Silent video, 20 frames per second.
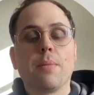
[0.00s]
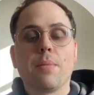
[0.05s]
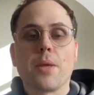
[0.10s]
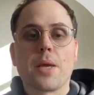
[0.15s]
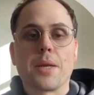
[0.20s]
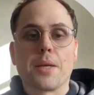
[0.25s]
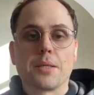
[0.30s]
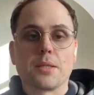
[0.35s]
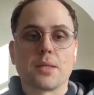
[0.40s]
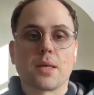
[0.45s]

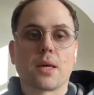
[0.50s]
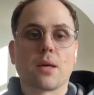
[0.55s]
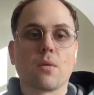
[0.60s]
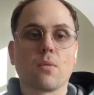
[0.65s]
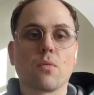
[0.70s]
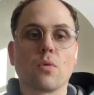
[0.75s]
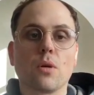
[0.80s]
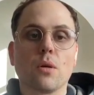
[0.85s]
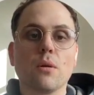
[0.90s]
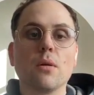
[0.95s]
and the second
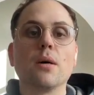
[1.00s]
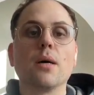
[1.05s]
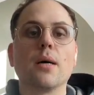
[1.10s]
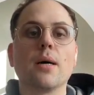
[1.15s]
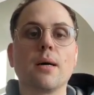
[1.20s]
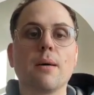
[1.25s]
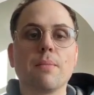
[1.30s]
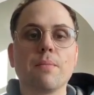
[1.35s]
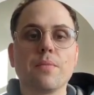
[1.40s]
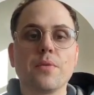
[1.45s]

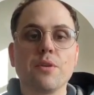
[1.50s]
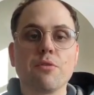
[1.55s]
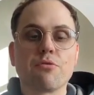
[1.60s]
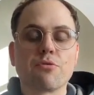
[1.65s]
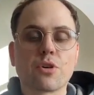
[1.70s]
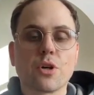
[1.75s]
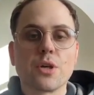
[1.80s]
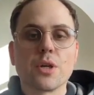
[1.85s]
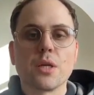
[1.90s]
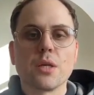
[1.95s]
one the
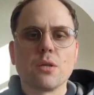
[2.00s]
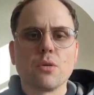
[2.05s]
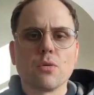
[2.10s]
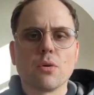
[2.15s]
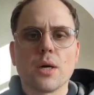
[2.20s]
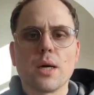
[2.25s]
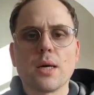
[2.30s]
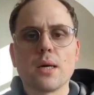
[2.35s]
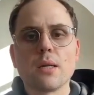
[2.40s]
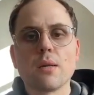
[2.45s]
front end
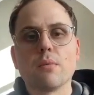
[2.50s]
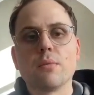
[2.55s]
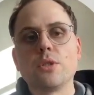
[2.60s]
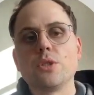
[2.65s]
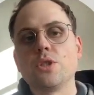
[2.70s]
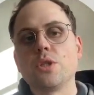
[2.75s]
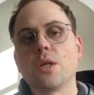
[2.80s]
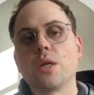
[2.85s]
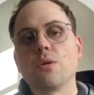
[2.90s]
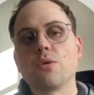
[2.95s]
URL,
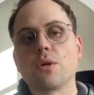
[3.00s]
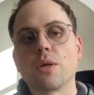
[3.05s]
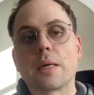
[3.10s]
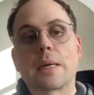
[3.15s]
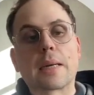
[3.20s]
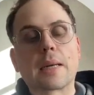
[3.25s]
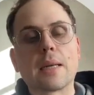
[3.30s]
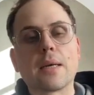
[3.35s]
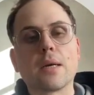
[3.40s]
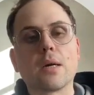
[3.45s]
which then you can
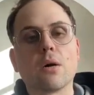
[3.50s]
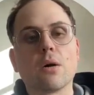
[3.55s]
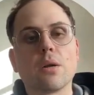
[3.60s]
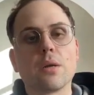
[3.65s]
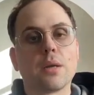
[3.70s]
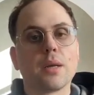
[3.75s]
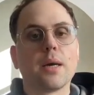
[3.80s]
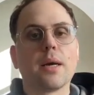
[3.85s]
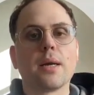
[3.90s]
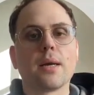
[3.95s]
click
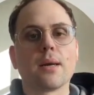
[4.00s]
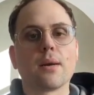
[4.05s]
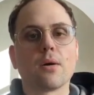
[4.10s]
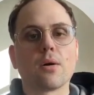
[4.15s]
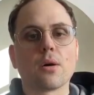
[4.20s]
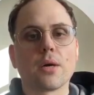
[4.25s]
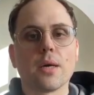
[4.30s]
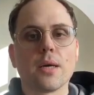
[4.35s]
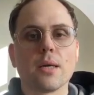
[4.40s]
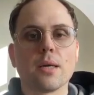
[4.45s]
on and
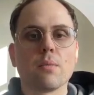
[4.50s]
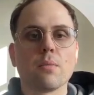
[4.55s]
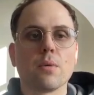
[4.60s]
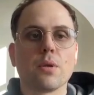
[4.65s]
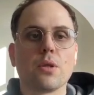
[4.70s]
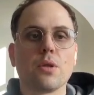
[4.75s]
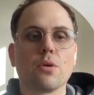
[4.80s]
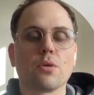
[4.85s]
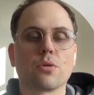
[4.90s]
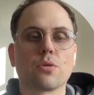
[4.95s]
log in
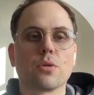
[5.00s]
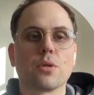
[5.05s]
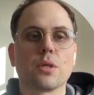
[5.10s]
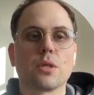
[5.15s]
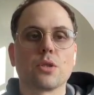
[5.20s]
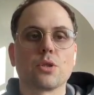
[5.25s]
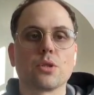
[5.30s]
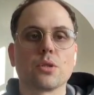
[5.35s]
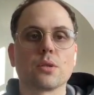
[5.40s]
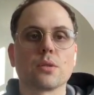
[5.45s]
with your
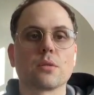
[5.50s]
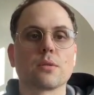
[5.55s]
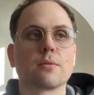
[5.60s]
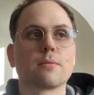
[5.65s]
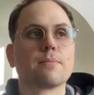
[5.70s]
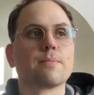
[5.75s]
credentials.